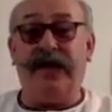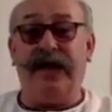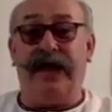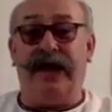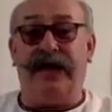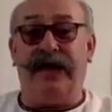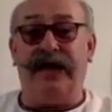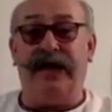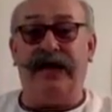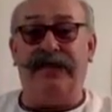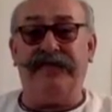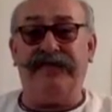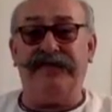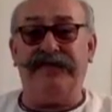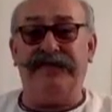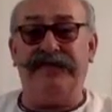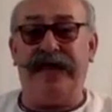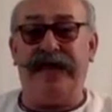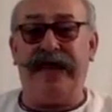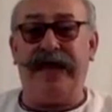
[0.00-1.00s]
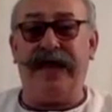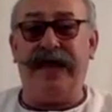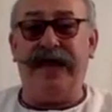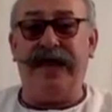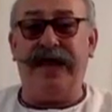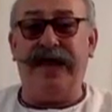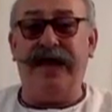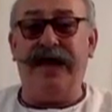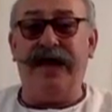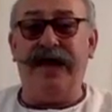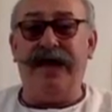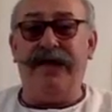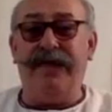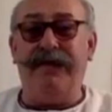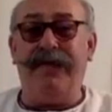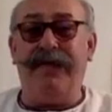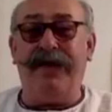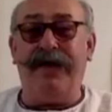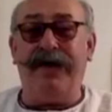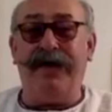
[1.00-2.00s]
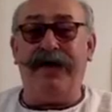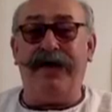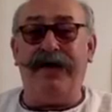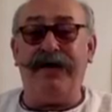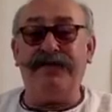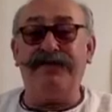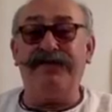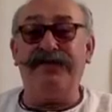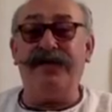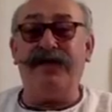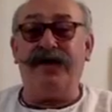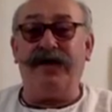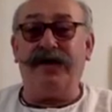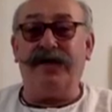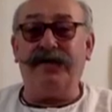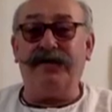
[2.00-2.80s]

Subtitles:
And I have to say, my heart sunk.